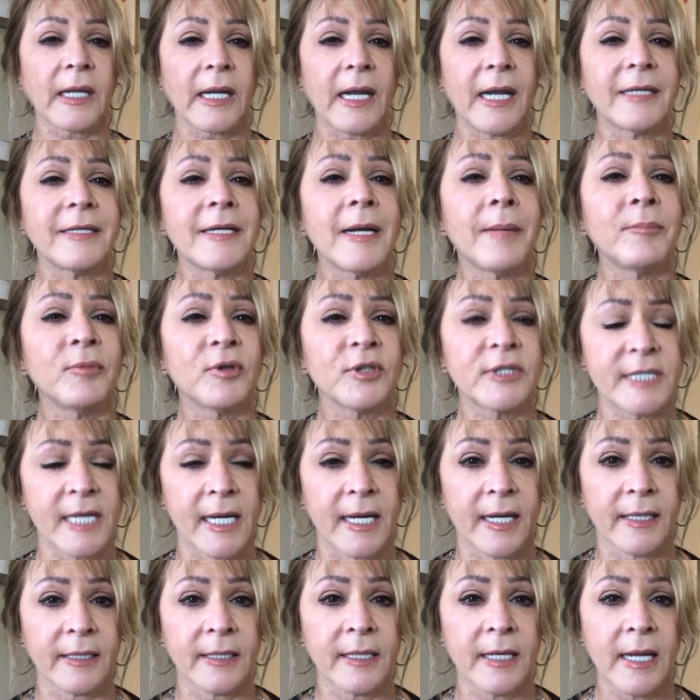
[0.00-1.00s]
And number
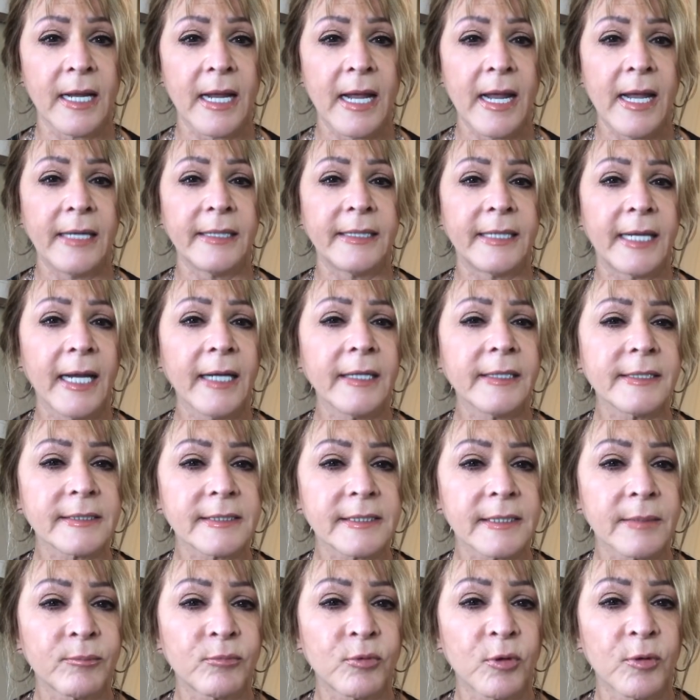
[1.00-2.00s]
10, get
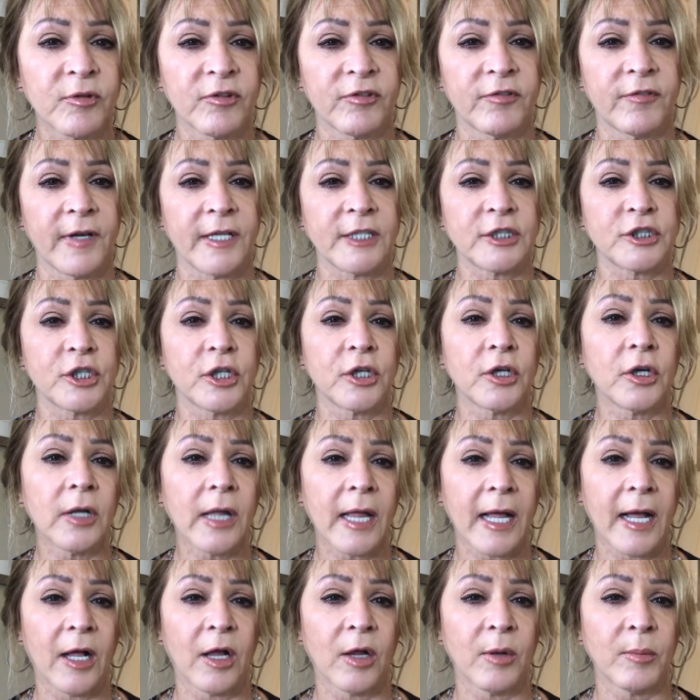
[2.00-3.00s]
some professional
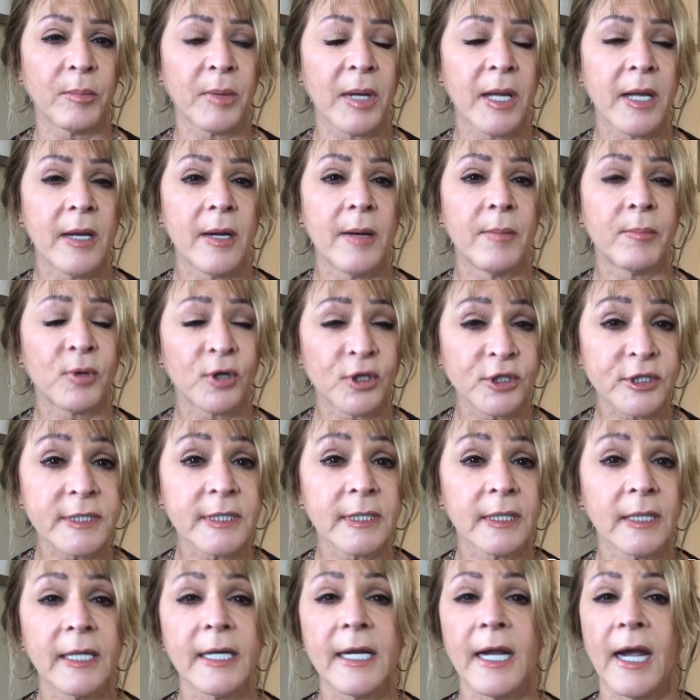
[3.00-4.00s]
help.
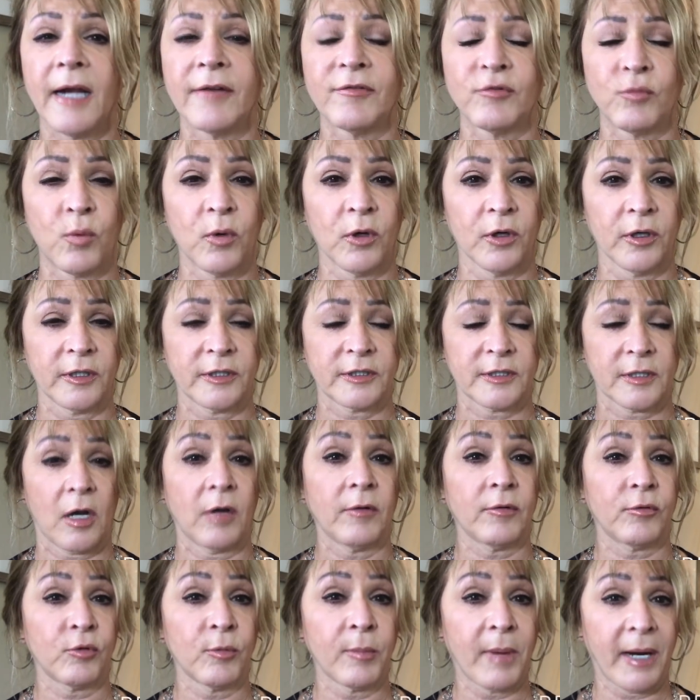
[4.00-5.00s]
Personally, I've worked
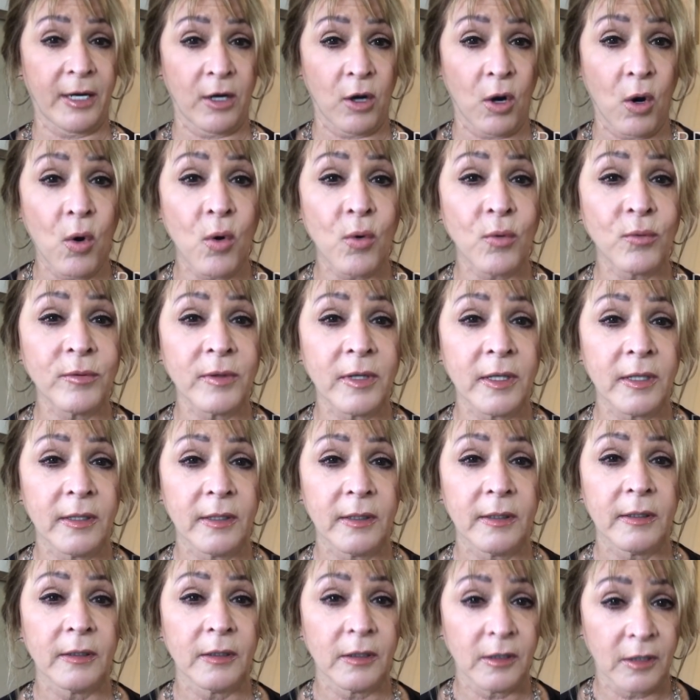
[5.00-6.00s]
through my own
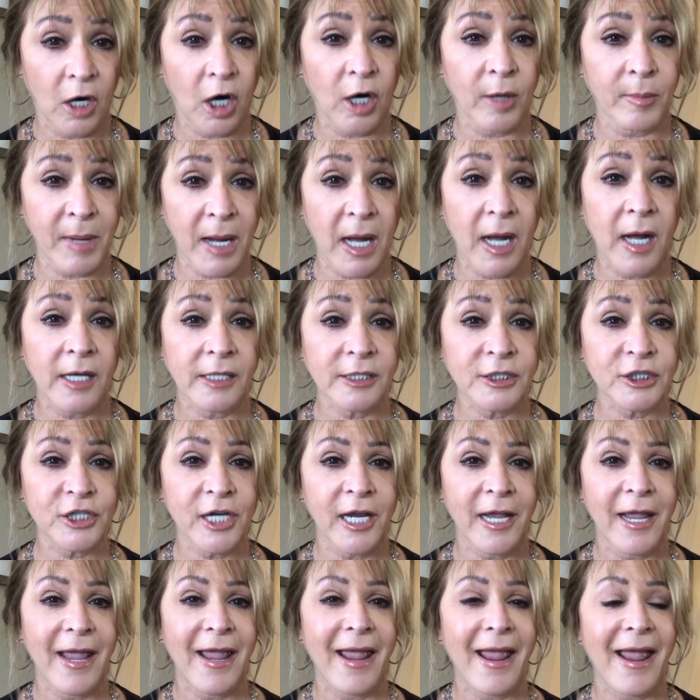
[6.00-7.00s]
garbage
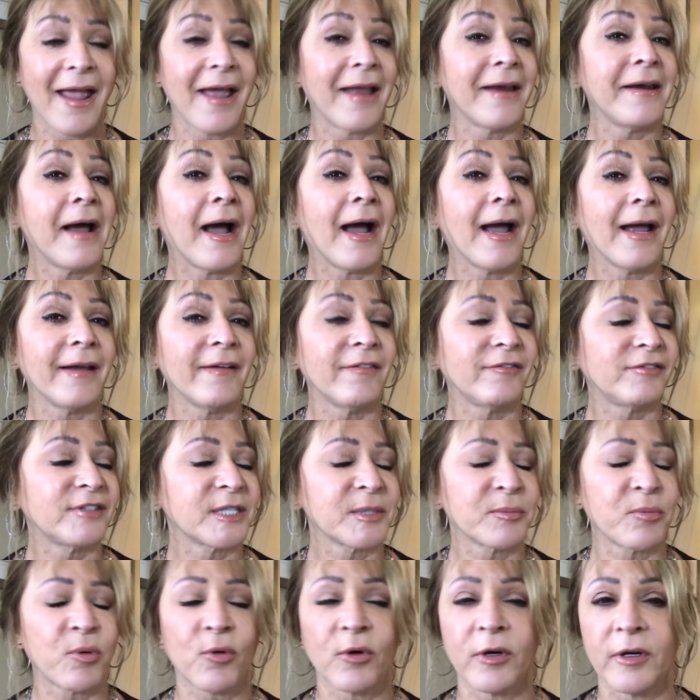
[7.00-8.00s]
and I have
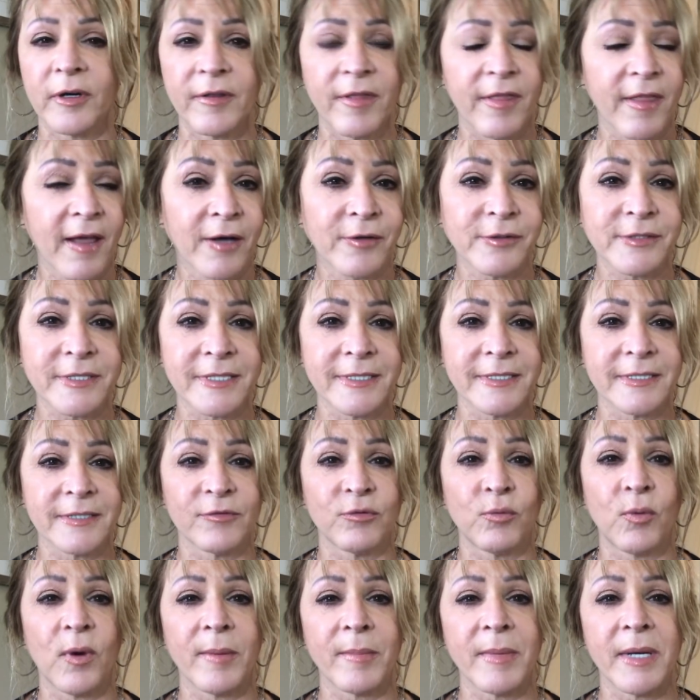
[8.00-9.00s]
supported thousands
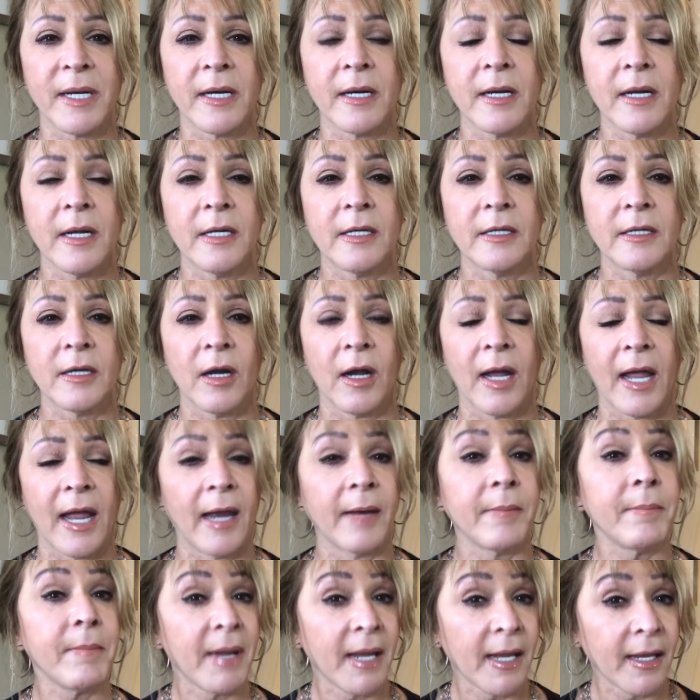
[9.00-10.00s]
of women
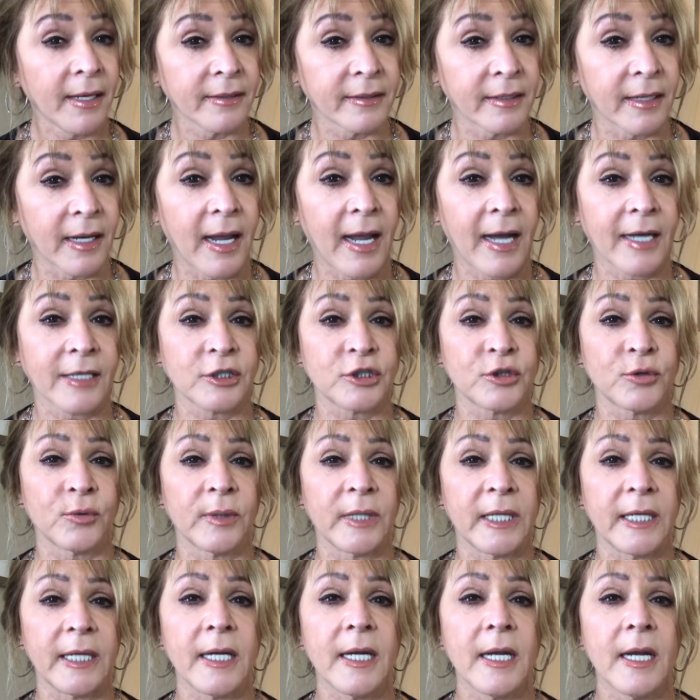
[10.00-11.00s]
and men
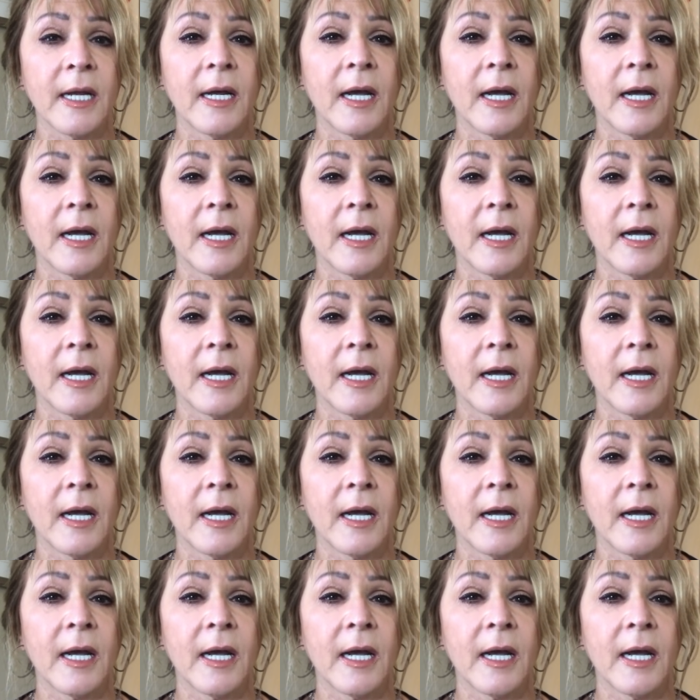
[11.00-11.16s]
actually